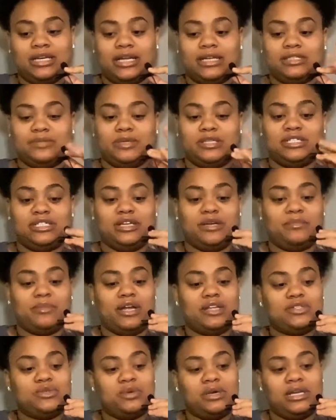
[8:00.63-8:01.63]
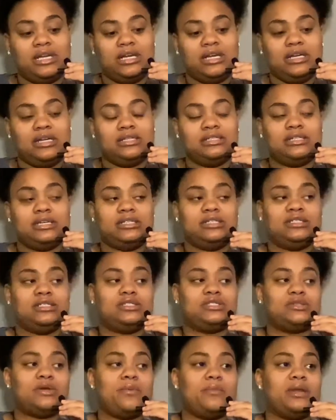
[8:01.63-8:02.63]
especially in my 20s. It's
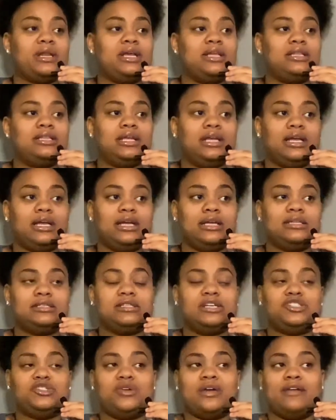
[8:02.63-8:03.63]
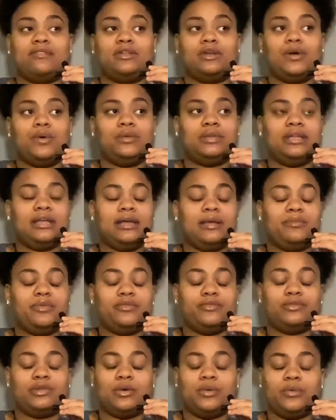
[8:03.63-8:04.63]
just so many things that you have to go with the ebb
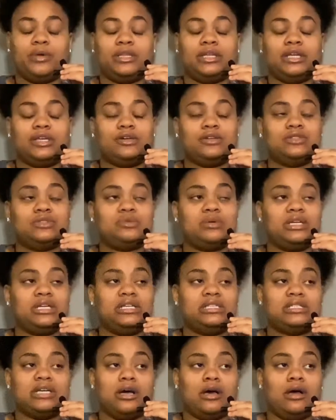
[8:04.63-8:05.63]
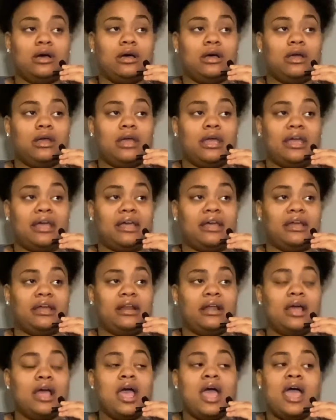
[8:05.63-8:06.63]
and flow with in your 20s, y'all,
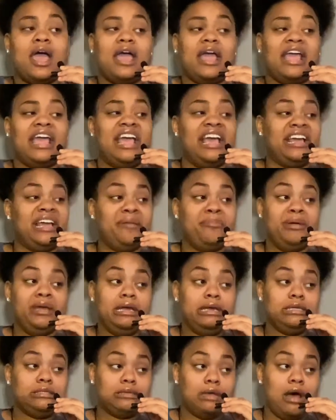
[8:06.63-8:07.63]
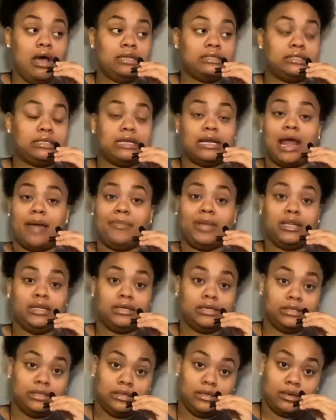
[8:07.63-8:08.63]
and it can be exhausting. I mean,
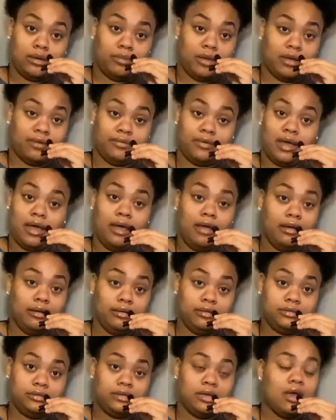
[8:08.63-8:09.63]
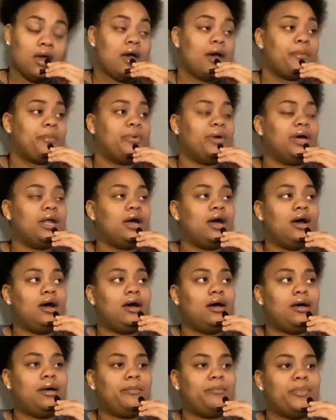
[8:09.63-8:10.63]
look at the look on my face. But
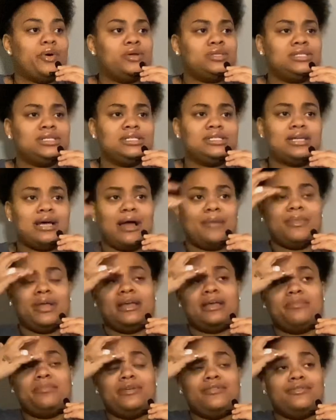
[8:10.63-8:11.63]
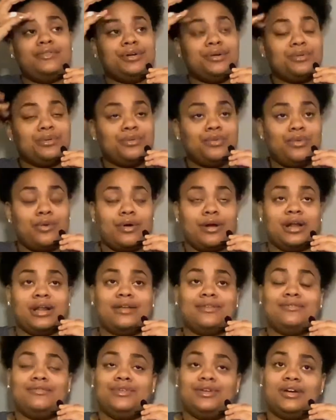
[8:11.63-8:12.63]
most of the time it can be very
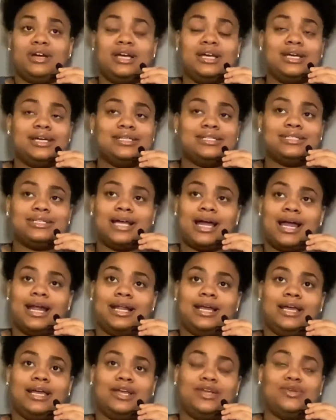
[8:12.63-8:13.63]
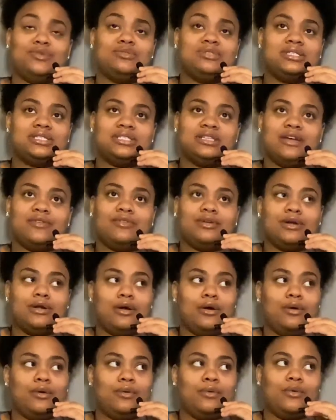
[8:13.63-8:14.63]
rewarding, very exciting. You just never
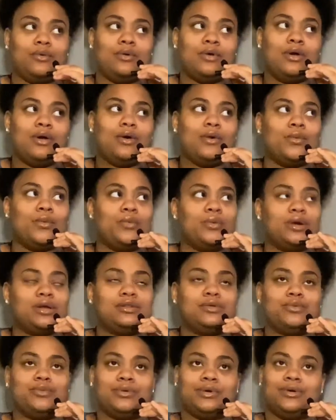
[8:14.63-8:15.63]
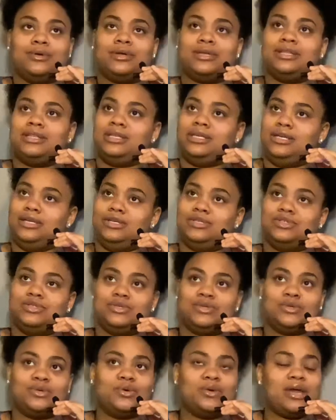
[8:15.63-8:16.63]
know where the world can lead
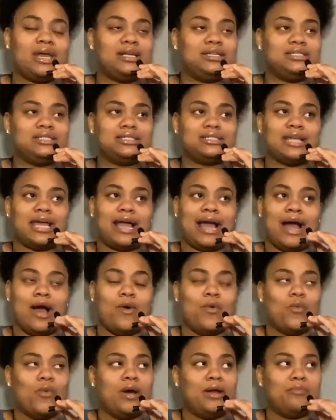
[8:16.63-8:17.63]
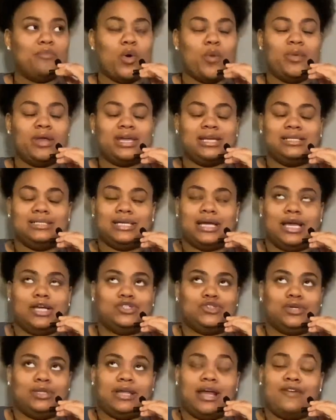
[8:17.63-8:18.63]
you, and just like how one moment can
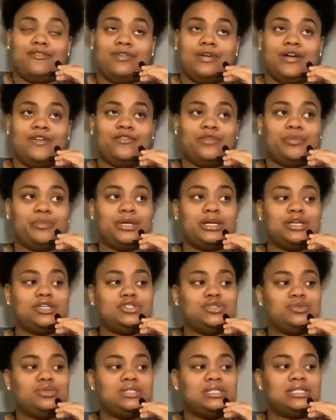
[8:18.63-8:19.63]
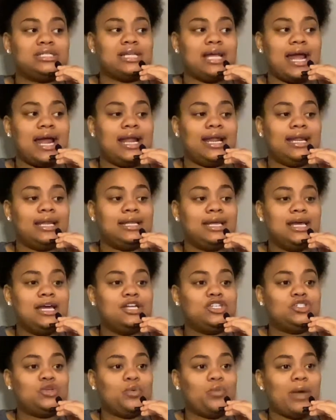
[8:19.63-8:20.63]
change your life forever because you decided
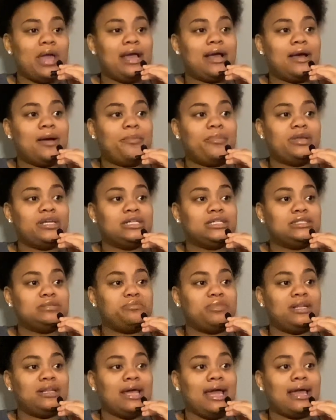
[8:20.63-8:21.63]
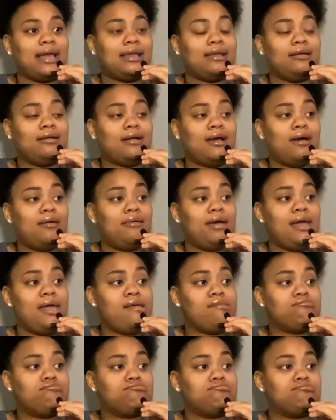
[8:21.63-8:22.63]
to wake up and be like, you know
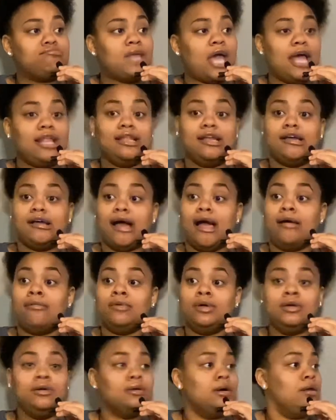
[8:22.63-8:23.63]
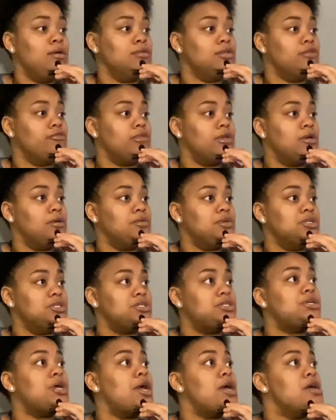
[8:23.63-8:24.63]
what, I think I will go with the flow of
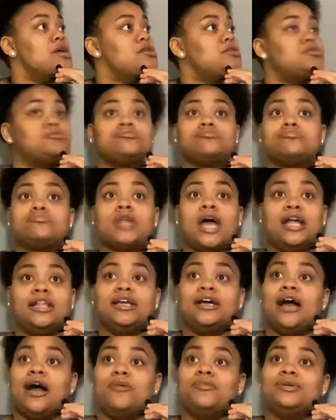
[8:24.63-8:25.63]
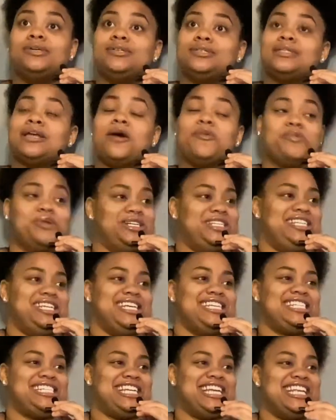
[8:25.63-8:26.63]
this change. I think I will stop
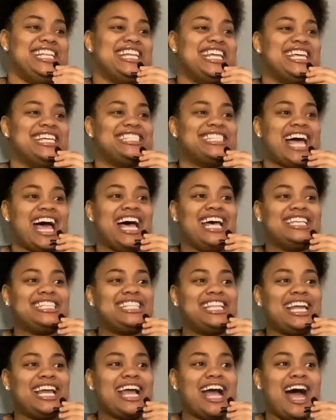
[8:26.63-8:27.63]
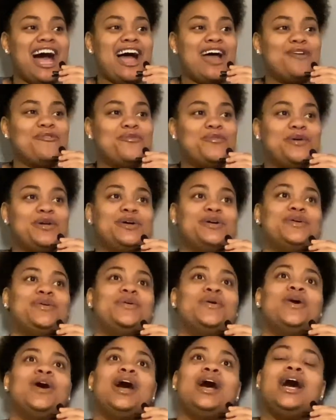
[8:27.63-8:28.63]
resisting this. I think I
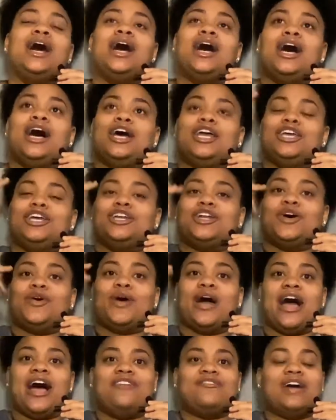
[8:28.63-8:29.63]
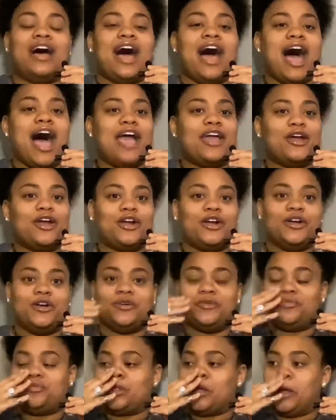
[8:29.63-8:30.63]
will, you know, have a
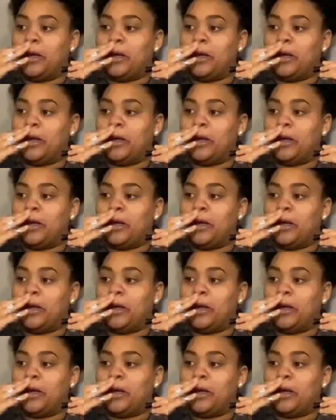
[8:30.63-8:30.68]
higher